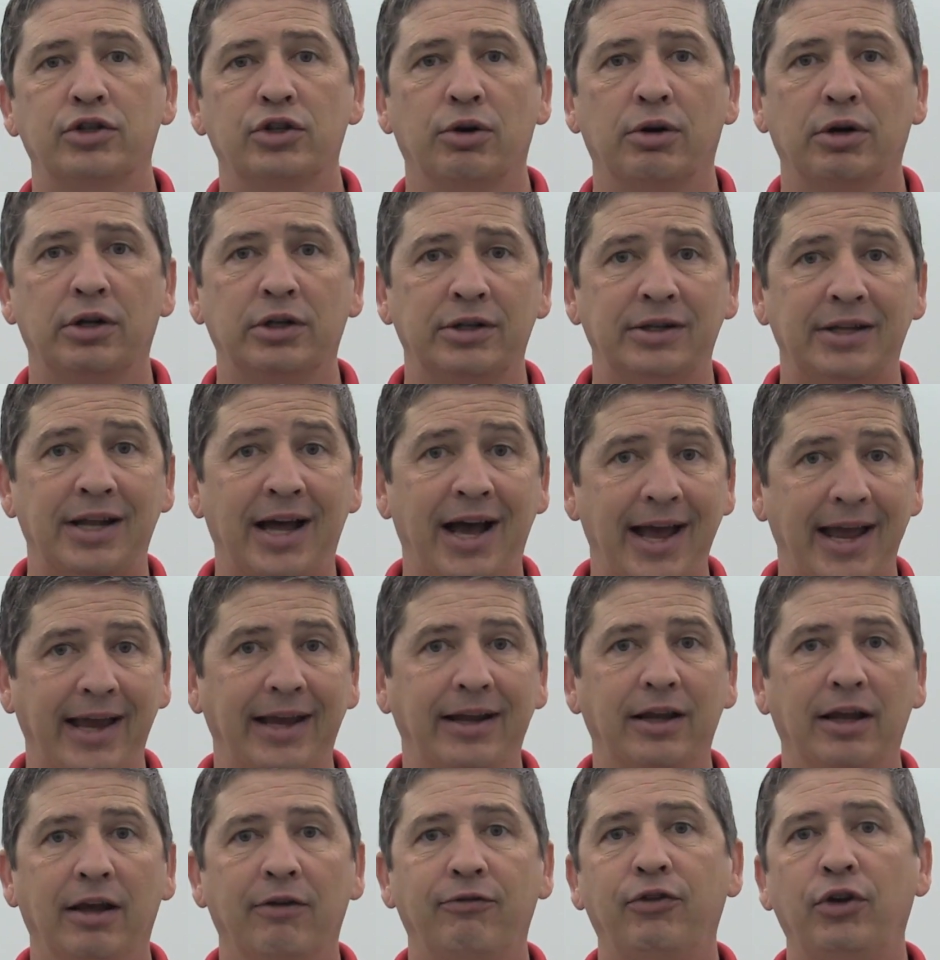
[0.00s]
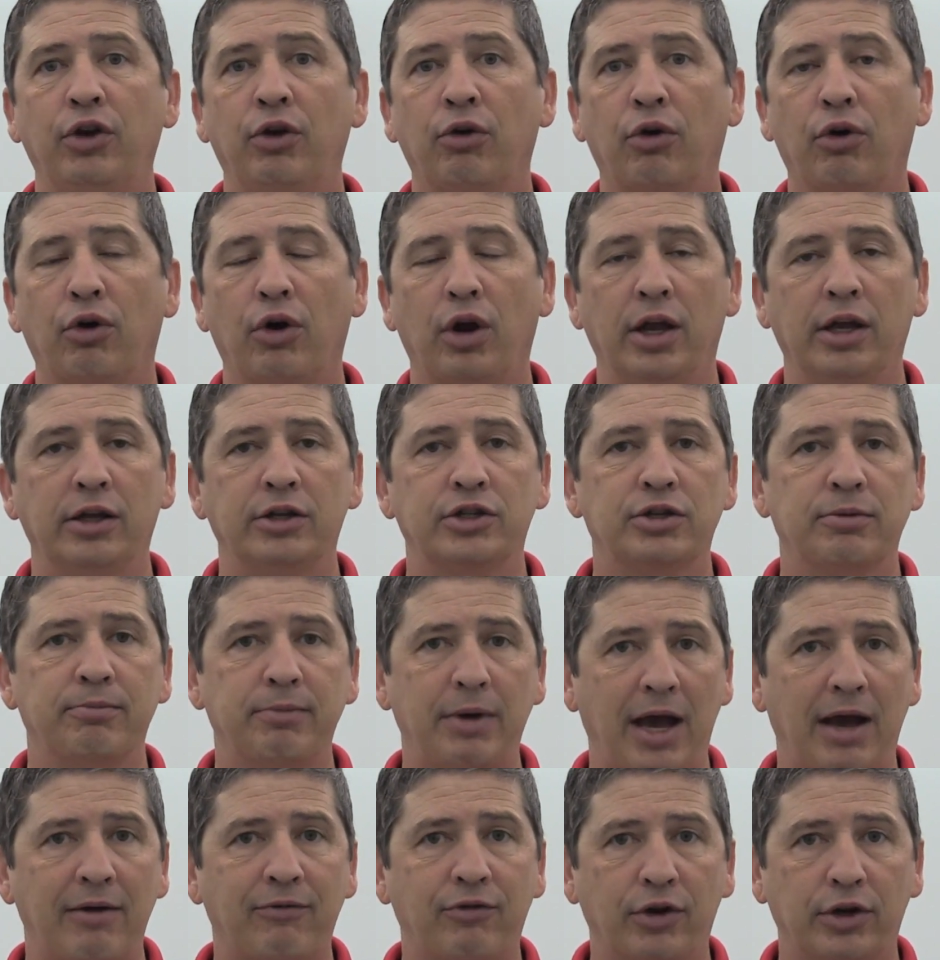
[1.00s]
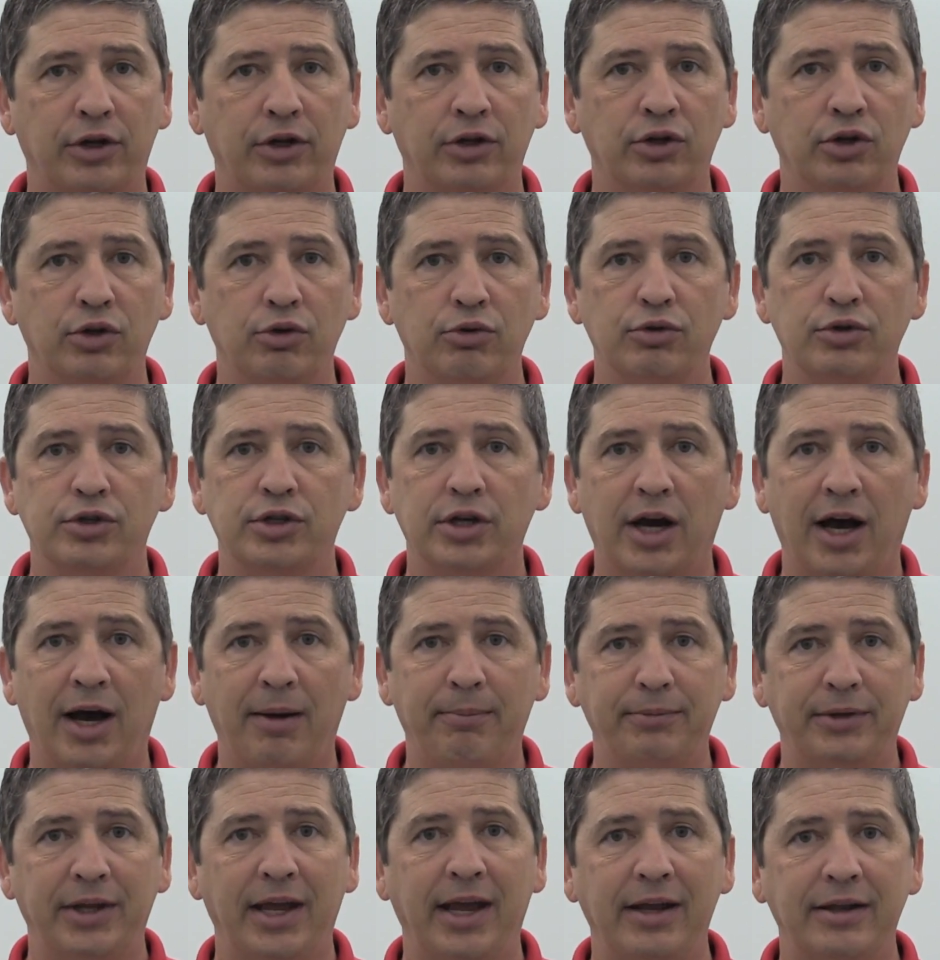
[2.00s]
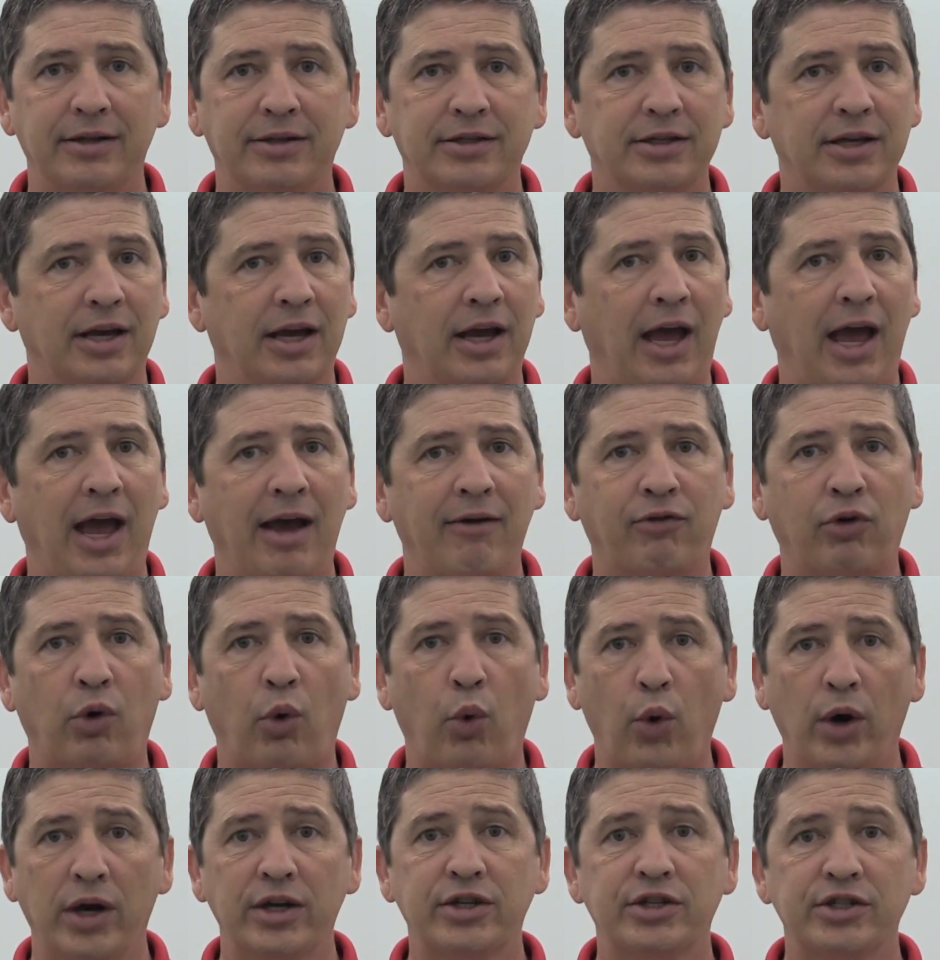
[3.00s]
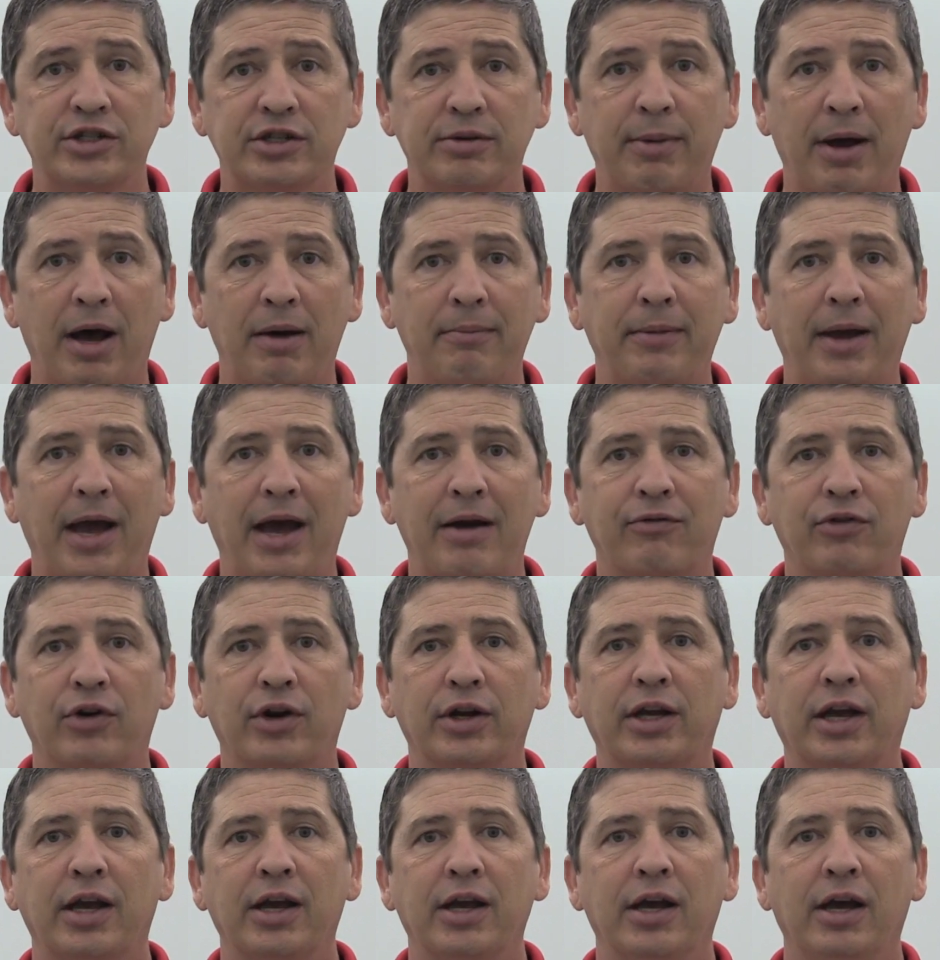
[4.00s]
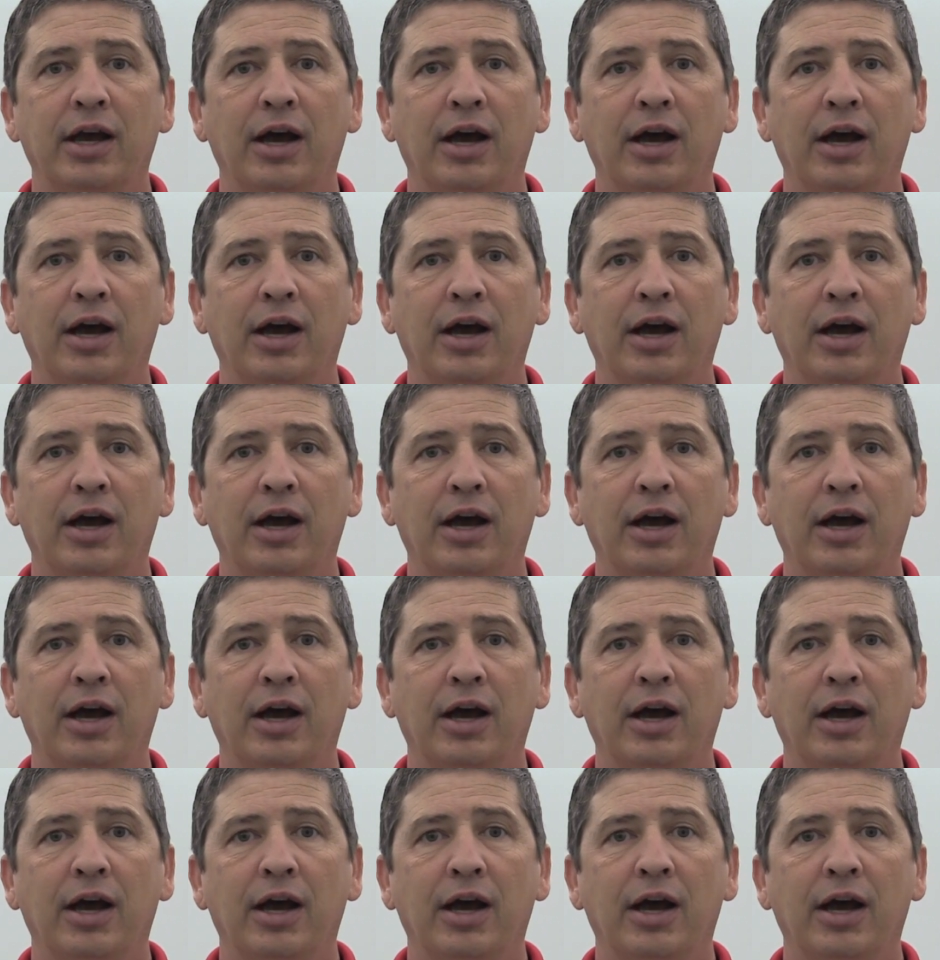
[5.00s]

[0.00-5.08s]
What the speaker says: tonight, if you're into Maverick news updates and have questions about Maverick,